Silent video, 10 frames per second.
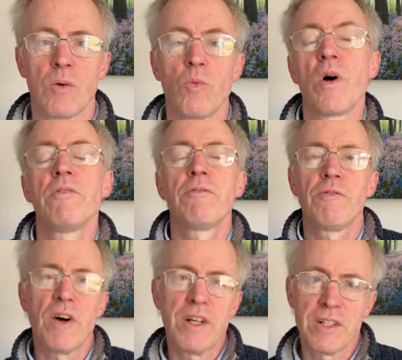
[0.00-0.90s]
One
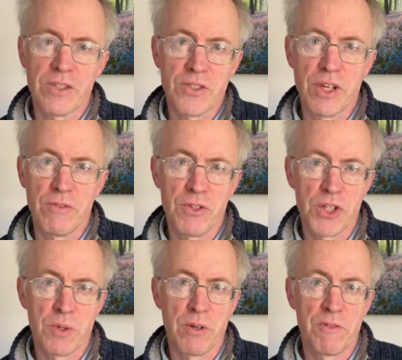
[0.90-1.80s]
final Surface
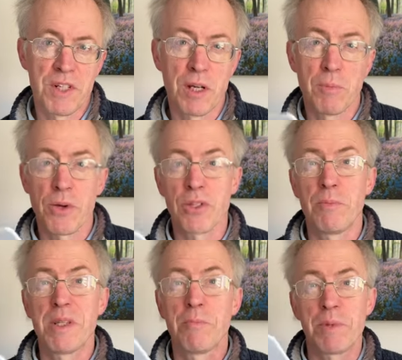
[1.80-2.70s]
Duo video,
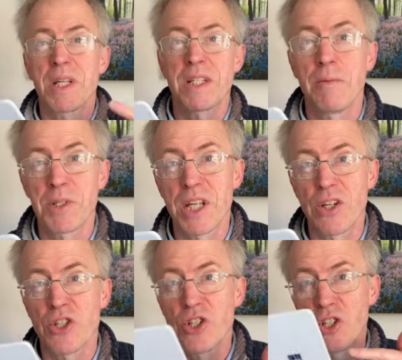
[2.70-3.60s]
possibly the biggest
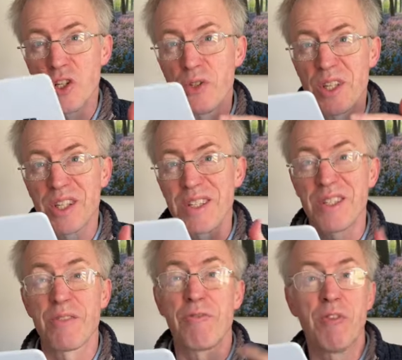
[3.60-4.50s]
limitation to using this
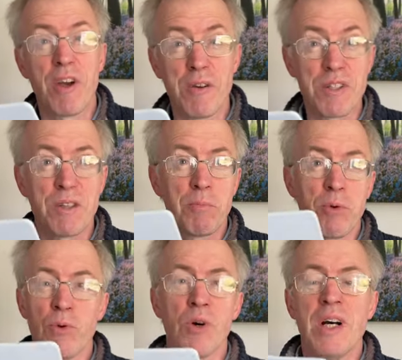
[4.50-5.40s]
as a phone, is the
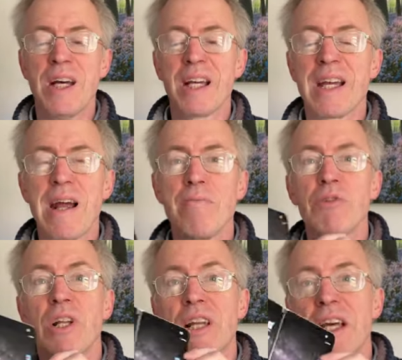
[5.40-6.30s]
poor
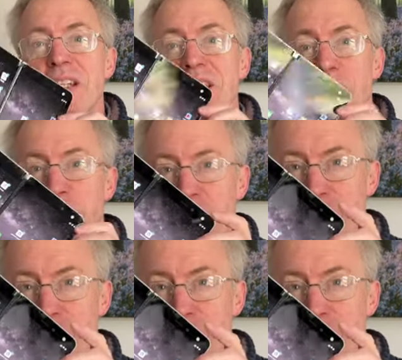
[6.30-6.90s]
camera located above